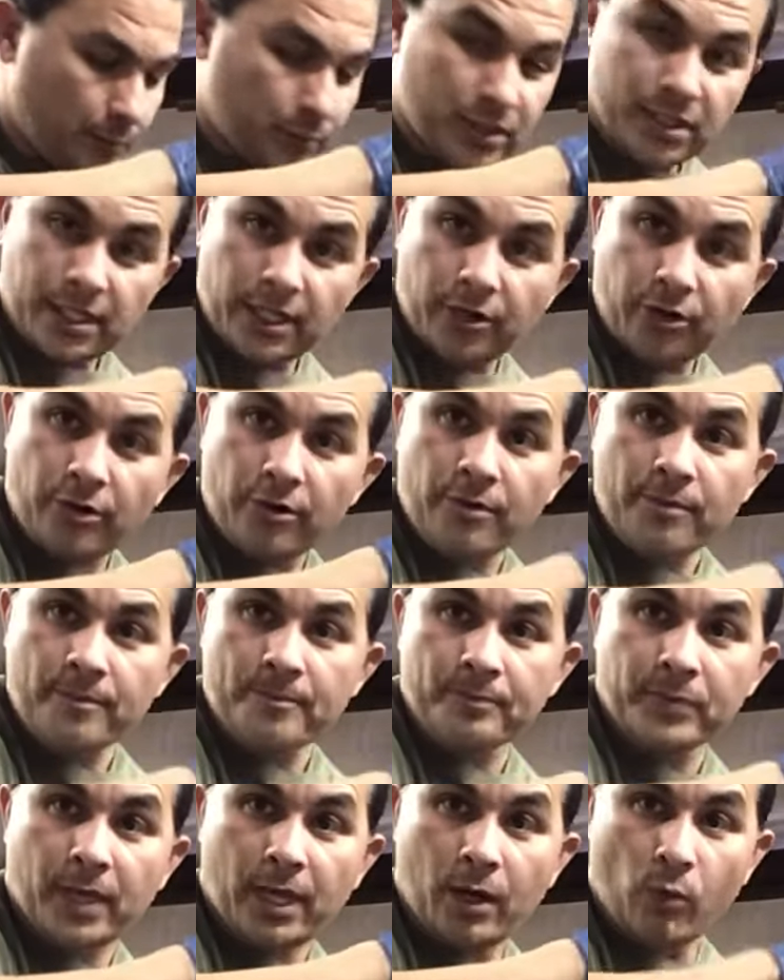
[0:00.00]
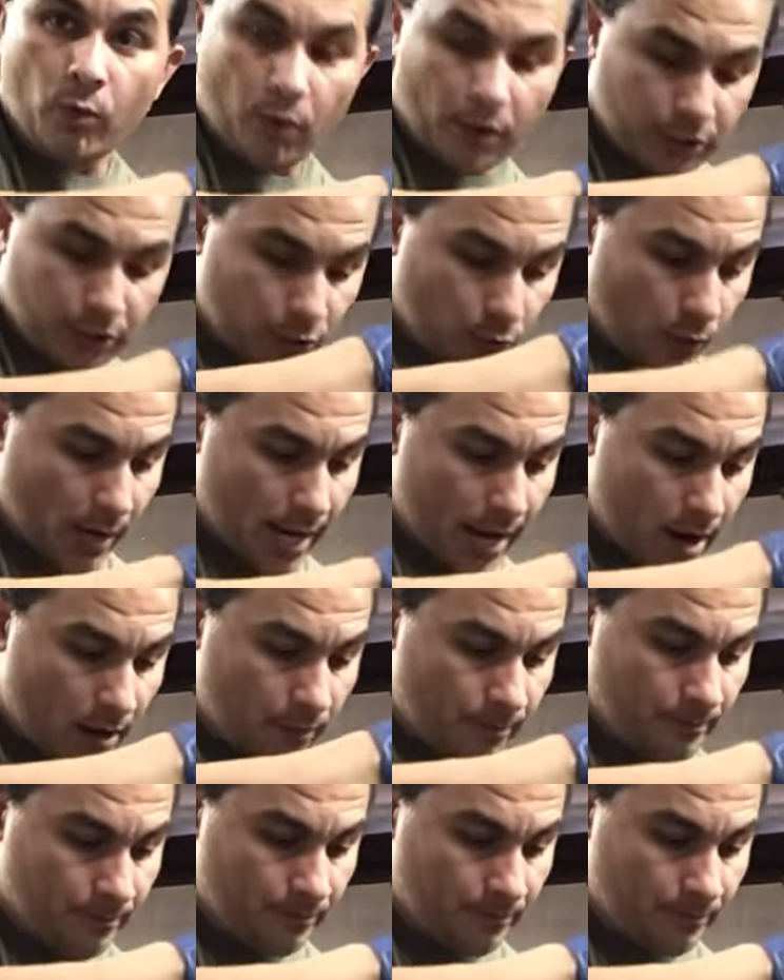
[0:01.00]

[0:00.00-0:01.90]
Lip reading: center and work your way out.